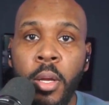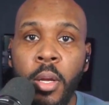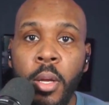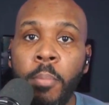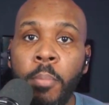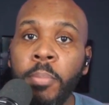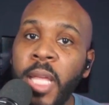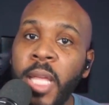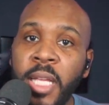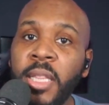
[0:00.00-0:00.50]

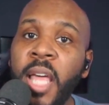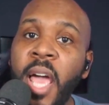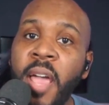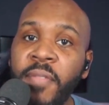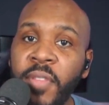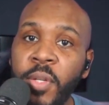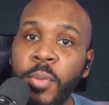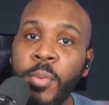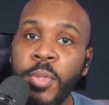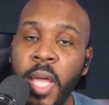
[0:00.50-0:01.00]
Blake
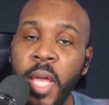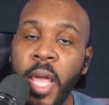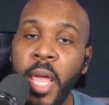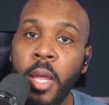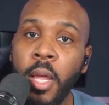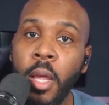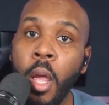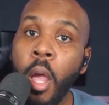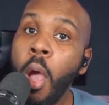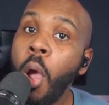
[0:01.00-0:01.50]
Lively was like,
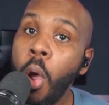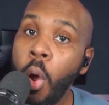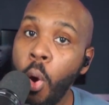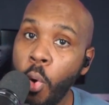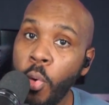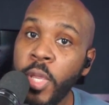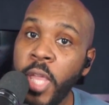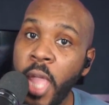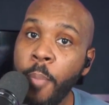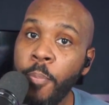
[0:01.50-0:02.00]
oh
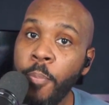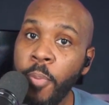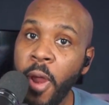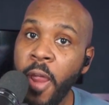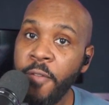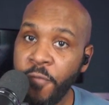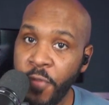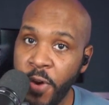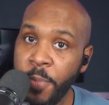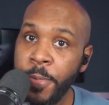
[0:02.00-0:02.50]
yeah, Brian
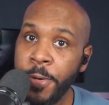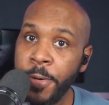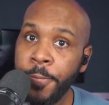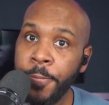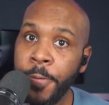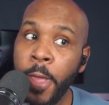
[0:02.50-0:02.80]
Friedman?